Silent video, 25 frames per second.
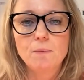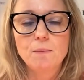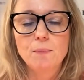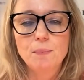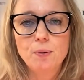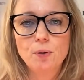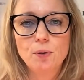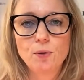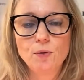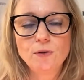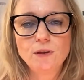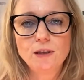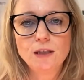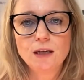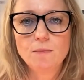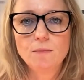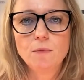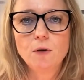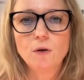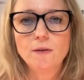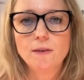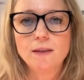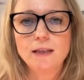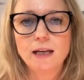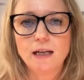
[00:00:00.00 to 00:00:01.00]
put them
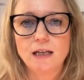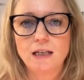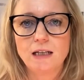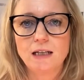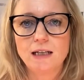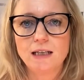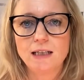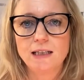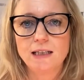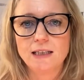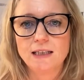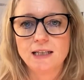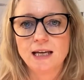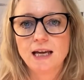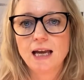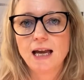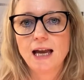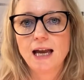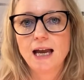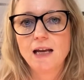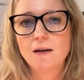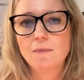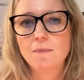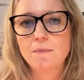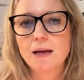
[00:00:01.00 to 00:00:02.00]
on that list
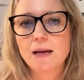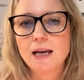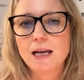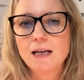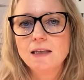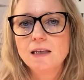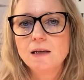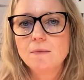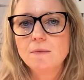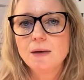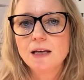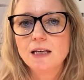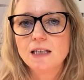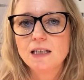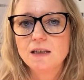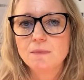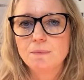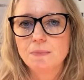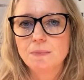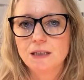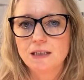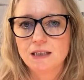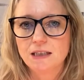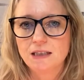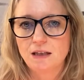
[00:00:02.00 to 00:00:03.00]
and make them as
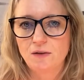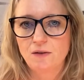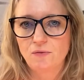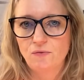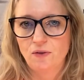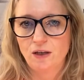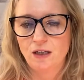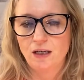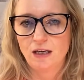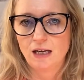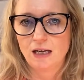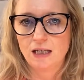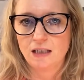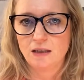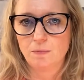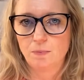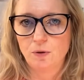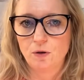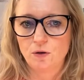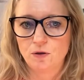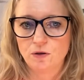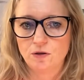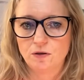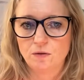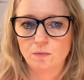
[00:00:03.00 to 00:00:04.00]
specific as
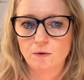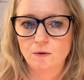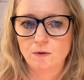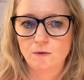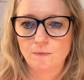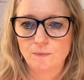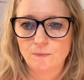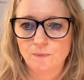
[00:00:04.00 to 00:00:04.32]
possible.